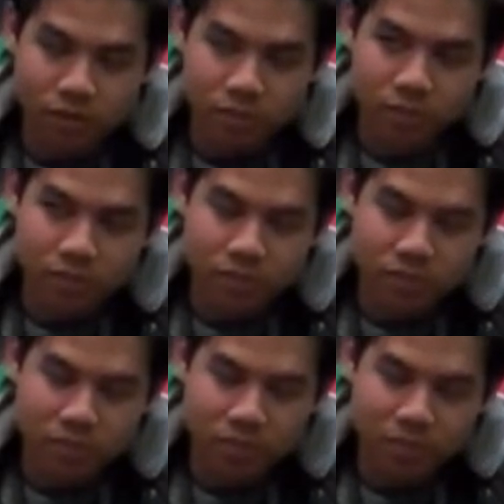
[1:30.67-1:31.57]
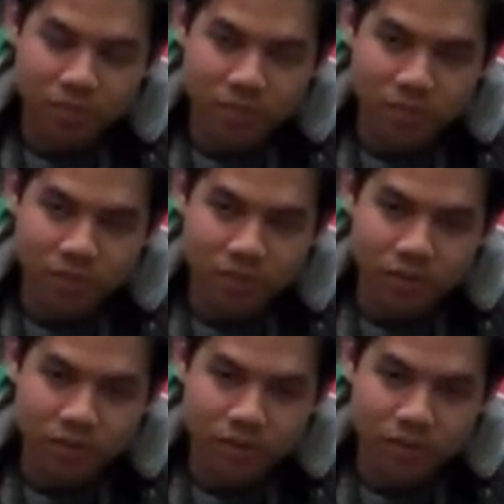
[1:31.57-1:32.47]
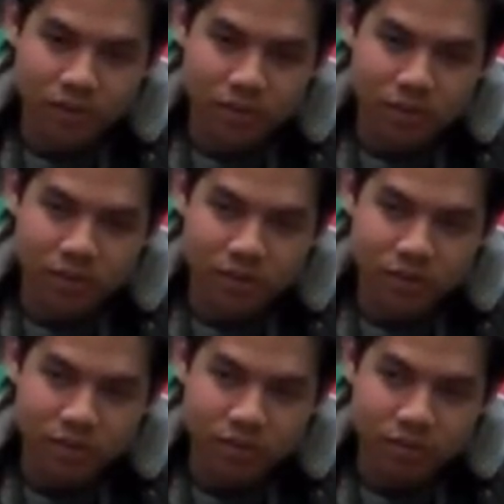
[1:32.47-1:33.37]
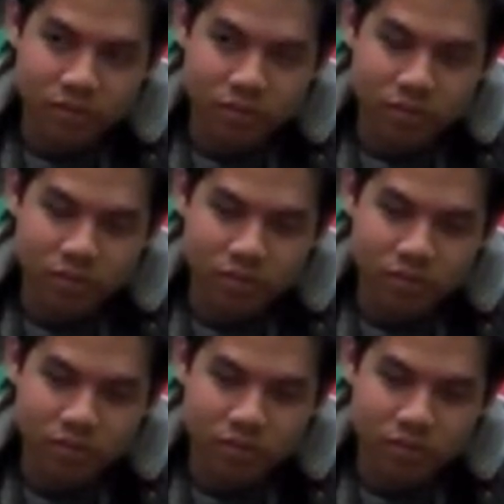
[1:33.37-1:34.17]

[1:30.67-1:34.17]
(not speaking)